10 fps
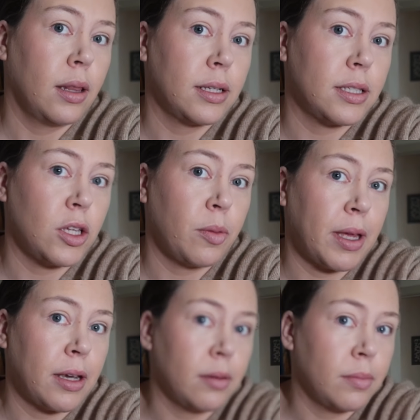Let's zoom
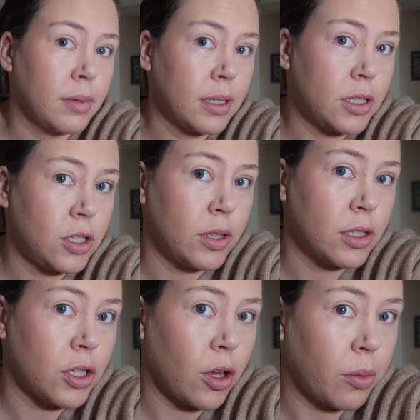in. Let's do the
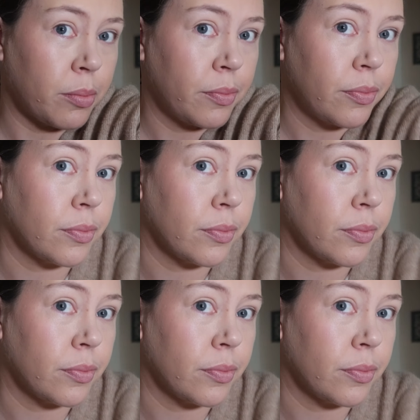zoom.